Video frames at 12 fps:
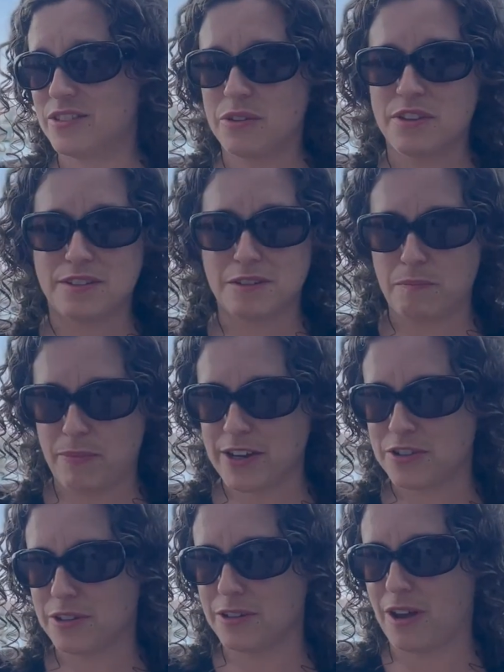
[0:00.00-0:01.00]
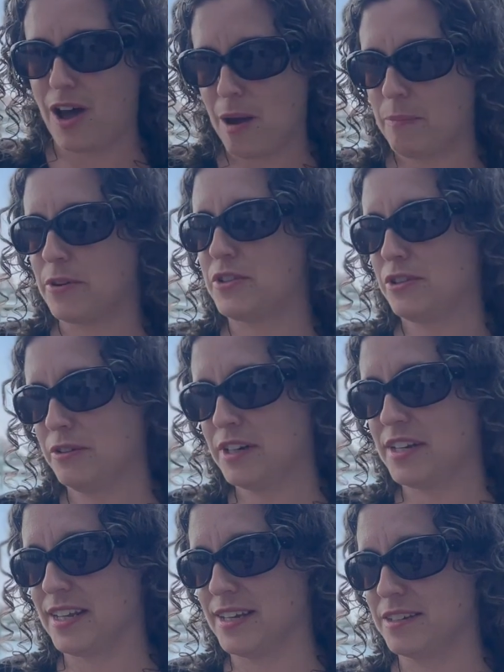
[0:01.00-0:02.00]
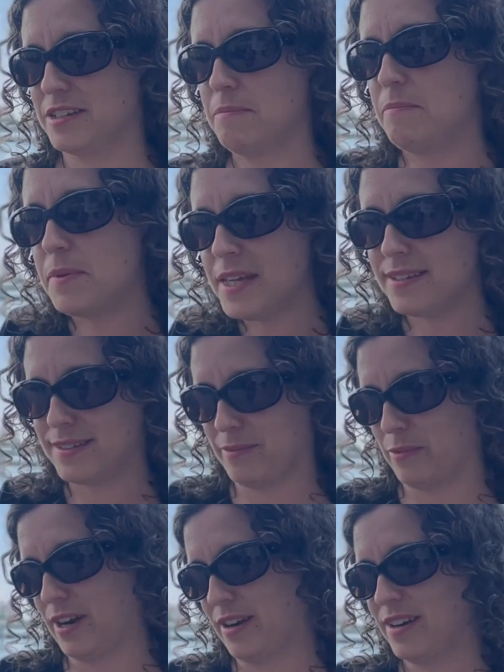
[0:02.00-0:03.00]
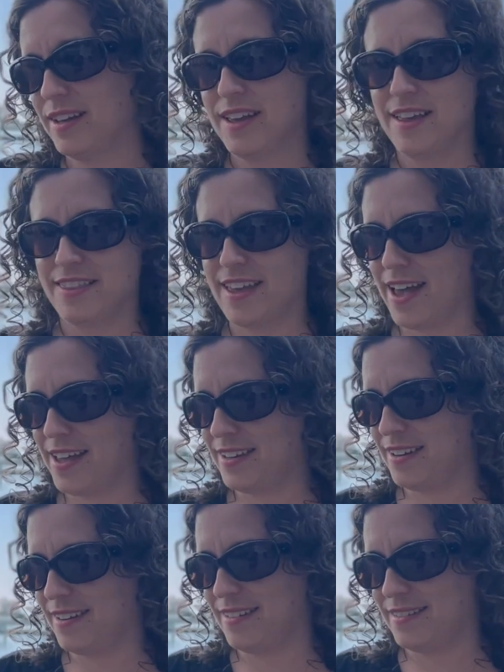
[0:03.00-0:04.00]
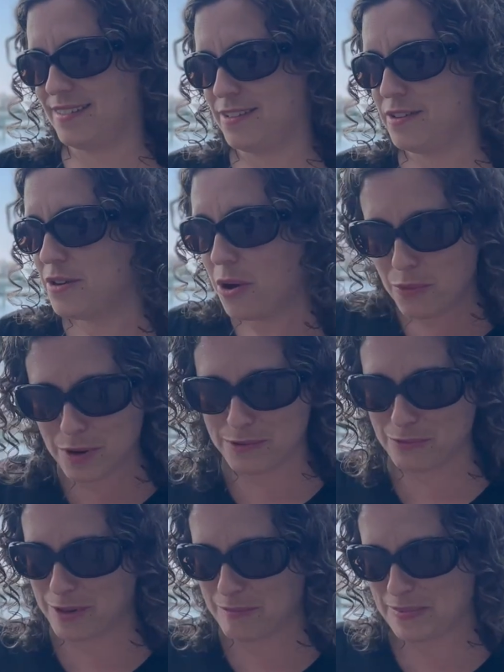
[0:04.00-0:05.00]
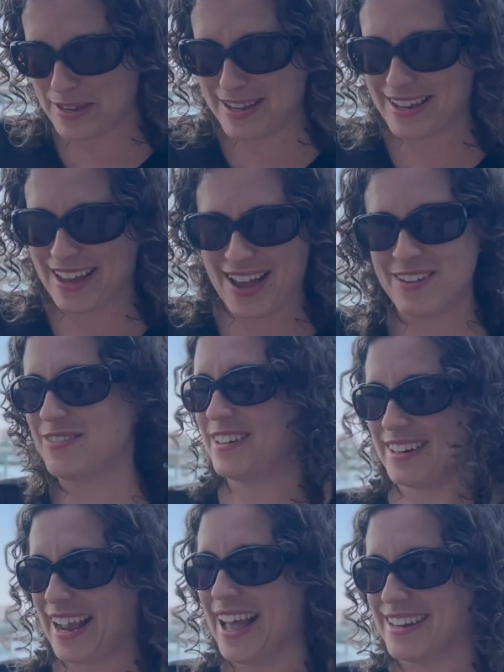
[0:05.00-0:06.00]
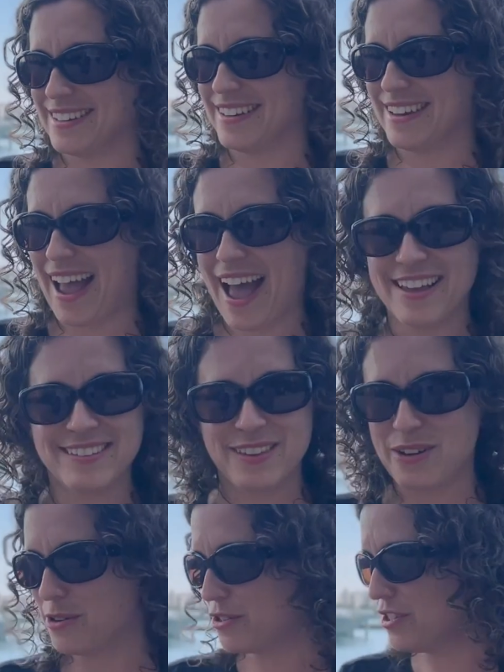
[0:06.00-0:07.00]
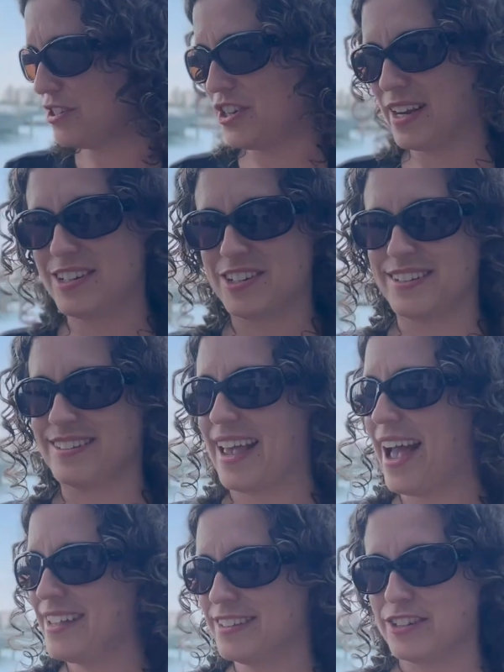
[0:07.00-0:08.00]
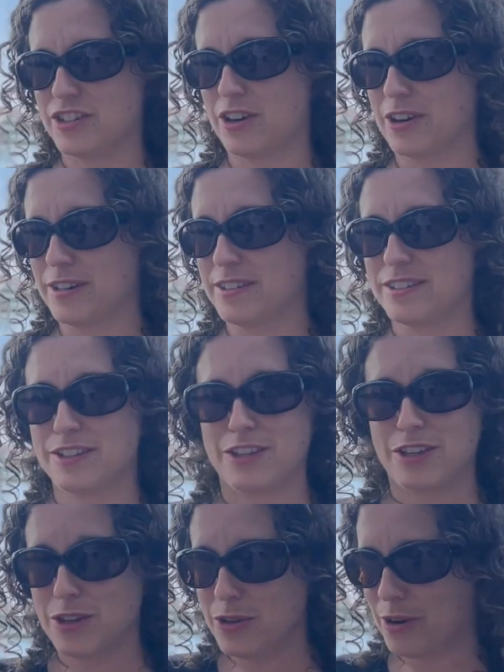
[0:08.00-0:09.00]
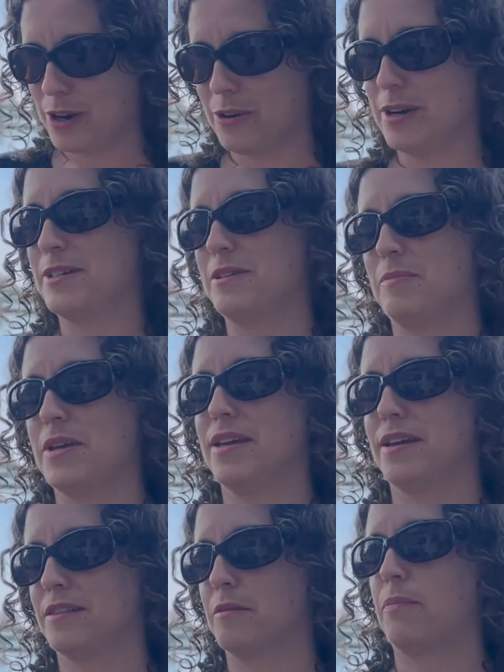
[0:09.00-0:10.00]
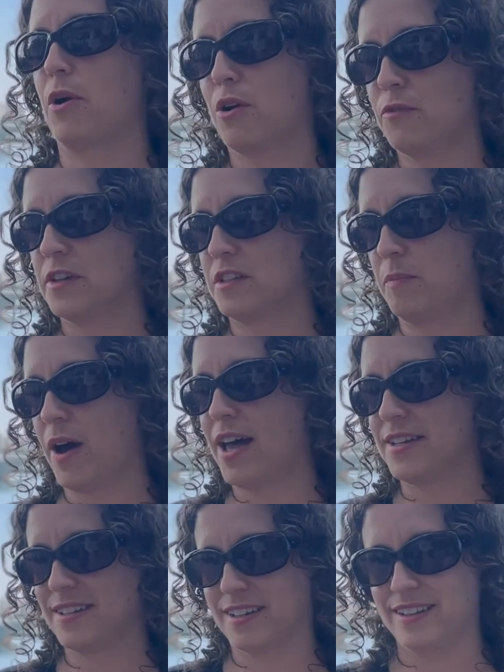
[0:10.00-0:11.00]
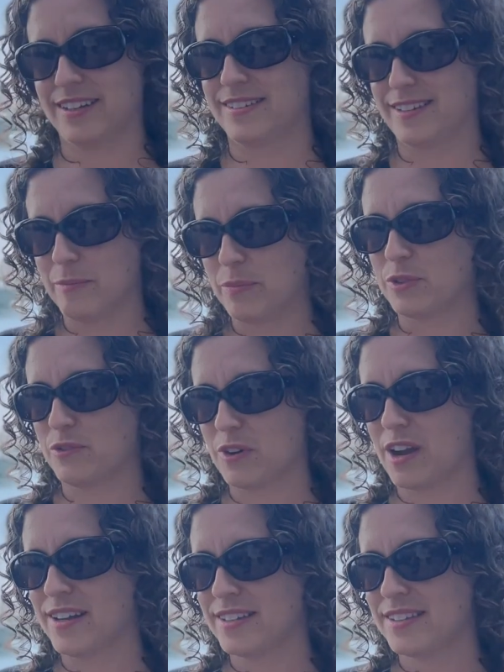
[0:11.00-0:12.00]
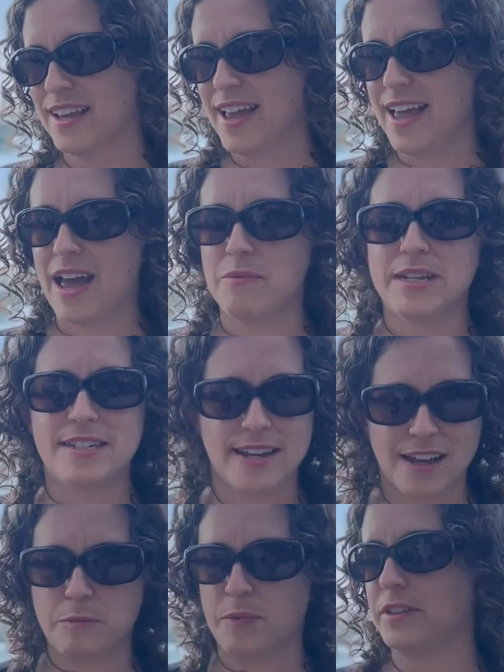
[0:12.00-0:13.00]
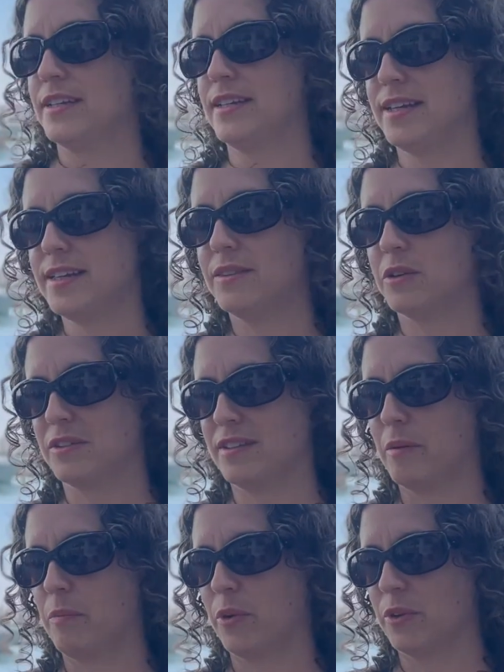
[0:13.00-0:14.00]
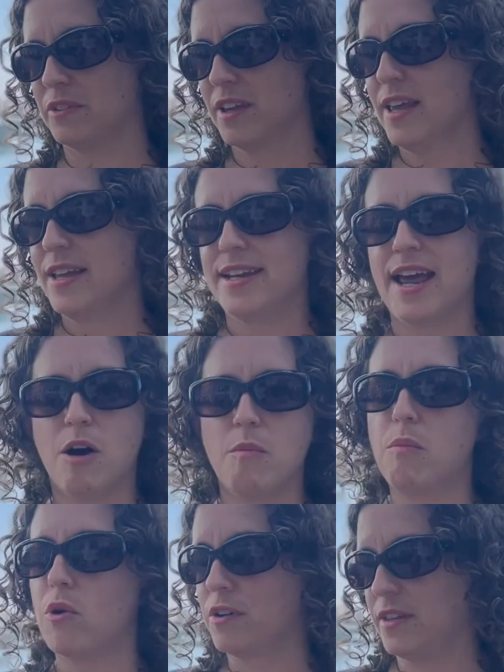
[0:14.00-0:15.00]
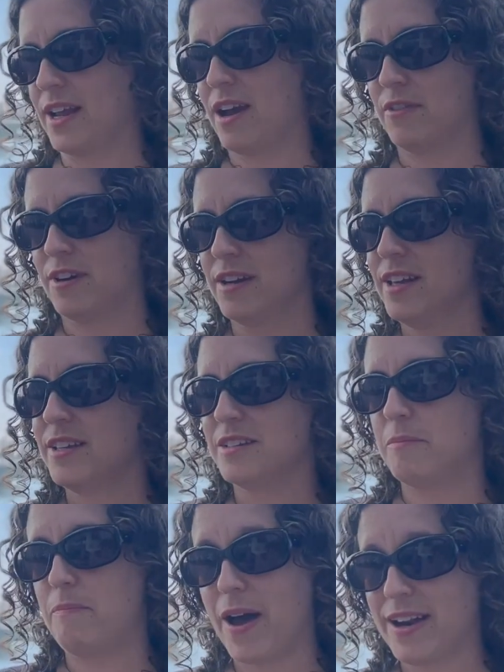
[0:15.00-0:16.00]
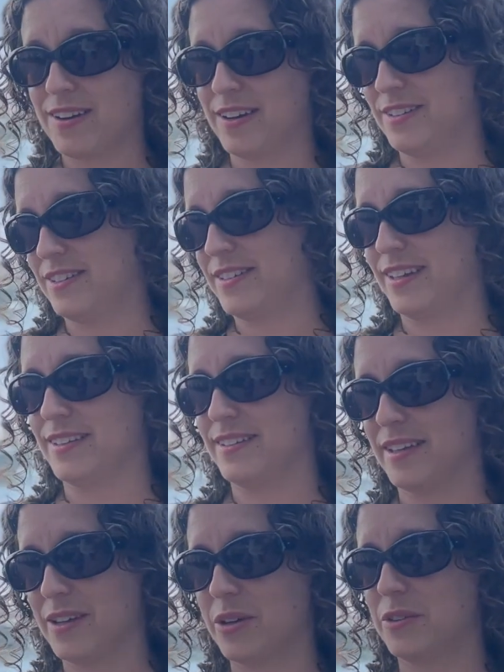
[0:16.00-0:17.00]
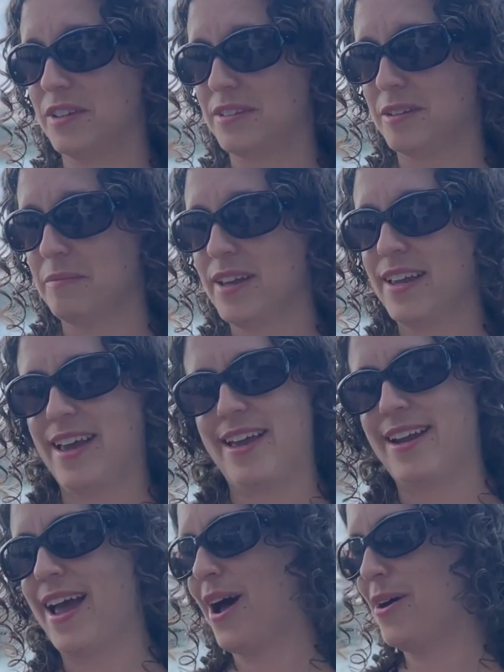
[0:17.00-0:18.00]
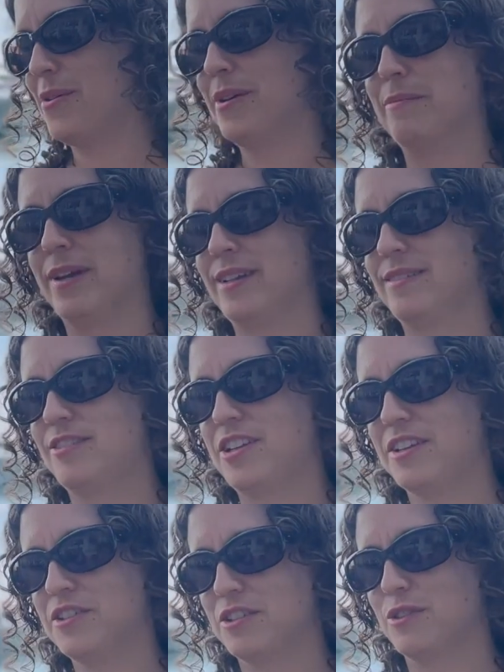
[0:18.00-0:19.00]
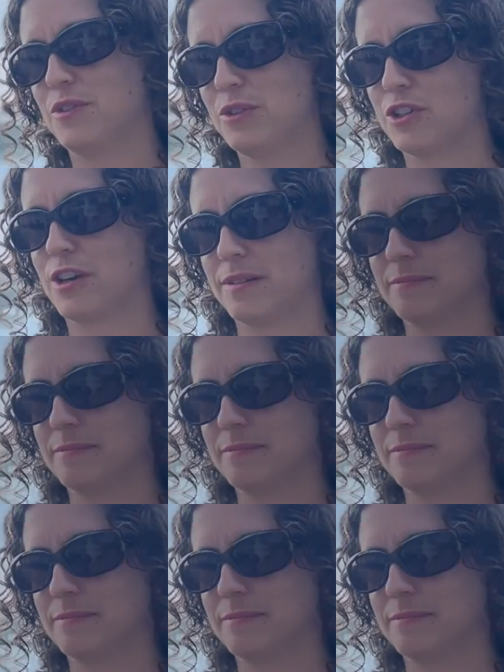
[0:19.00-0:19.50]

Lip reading: So this special opportunity to be somewhere that no one will be ever again. As the ocean changes, as it churns, you are going to be in the perfect spot to collect samples for us. And we desperately need those samples now more than ever to better understand this ecosystem and how it might change in the future.